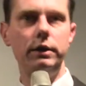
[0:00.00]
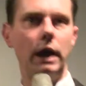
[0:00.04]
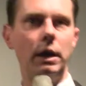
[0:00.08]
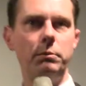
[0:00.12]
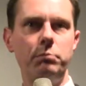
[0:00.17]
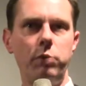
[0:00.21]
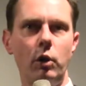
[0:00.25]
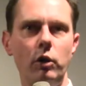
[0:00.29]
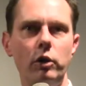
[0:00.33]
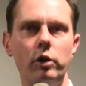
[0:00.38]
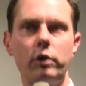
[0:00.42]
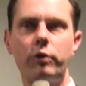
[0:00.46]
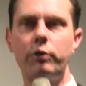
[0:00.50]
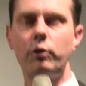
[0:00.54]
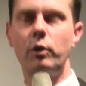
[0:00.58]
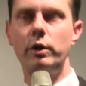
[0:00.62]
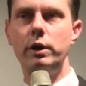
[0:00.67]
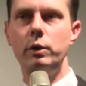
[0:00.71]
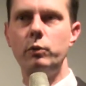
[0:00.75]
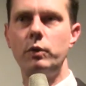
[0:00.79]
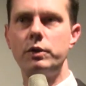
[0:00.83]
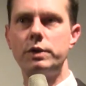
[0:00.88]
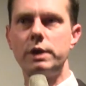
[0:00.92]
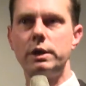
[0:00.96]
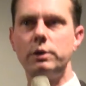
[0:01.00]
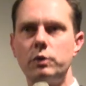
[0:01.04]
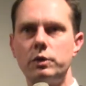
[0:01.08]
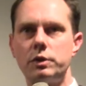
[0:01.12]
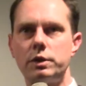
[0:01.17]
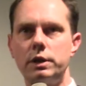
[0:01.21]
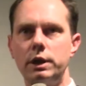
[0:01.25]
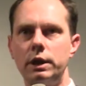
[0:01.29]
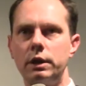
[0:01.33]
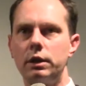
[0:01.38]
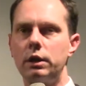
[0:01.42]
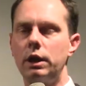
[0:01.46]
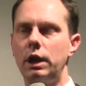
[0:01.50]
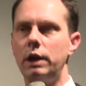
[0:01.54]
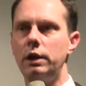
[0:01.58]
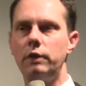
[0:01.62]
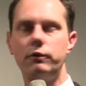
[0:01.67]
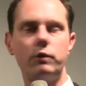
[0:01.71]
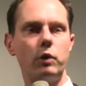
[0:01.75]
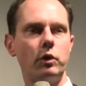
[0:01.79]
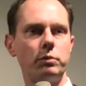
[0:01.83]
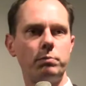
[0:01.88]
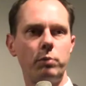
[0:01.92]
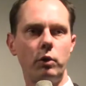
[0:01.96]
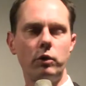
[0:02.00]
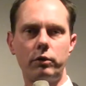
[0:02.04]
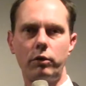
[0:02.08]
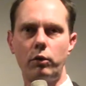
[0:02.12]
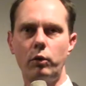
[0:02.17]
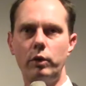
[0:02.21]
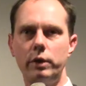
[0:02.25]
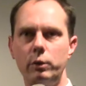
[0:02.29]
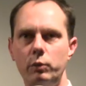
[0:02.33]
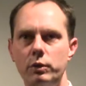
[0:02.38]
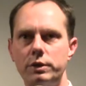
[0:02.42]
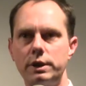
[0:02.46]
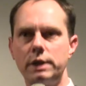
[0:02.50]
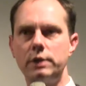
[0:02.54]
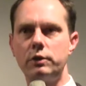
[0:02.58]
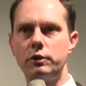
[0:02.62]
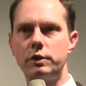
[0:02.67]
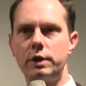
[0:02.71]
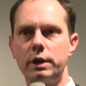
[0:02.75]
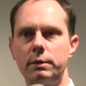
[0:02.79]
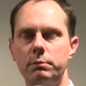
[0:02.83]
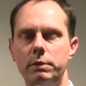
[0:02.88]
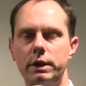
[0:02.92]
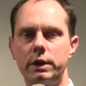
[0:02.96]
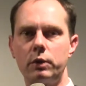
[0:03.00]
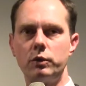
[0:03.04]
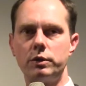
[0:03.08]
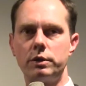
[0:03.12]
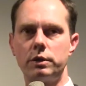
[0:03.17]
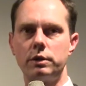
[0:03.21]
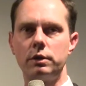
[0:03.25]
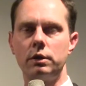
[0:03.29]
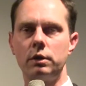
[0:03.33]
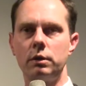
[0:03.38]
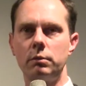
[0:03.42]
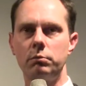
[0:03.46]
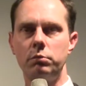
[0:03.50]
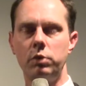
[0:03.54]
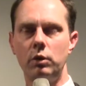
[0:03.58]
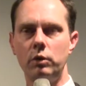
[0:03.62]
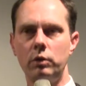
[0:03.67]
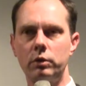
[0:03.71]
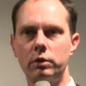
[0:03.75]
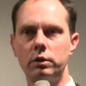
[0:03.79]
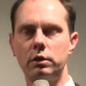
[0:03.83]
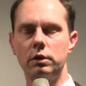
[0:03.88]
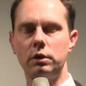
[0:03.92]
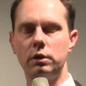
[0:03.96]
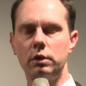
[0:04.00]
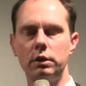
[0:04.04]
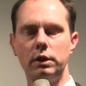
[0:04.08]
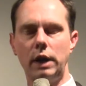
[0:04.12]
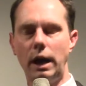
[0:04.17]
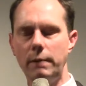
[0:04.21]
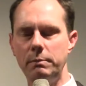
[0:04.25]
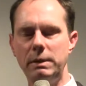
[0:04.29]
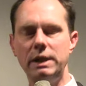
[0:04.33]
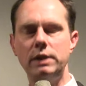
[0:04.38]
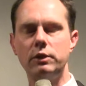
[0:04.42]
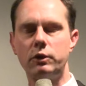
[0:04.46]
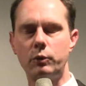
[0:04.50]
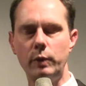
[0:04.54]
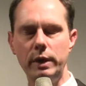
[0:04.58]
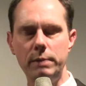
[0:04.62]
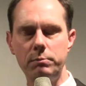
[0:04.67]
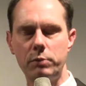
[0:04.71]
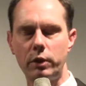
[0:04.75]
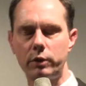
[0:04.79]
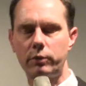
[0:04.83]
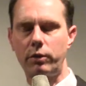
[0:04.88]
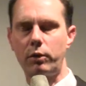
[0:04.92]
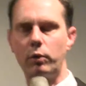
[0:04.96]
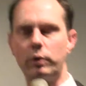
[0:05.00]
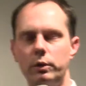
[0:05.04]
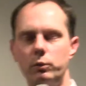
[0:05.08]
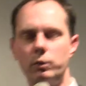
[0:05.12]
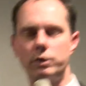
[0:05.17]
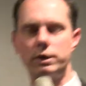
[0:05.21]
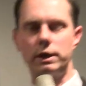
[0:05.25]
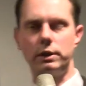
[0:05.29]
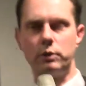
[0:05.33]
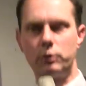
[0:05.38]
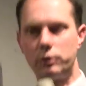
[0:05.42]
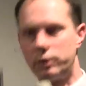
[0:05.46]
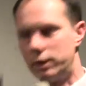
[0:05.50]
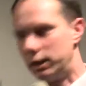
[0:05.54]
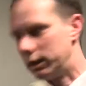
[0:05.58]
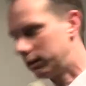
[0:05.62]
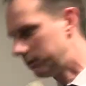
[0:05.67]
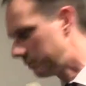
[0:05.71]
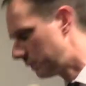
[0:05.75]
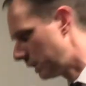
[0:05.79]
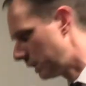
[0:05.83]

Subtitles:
Pollock thought it was interesting, and of course Pollock thought it was interesting because Greenberg thought it was interesting.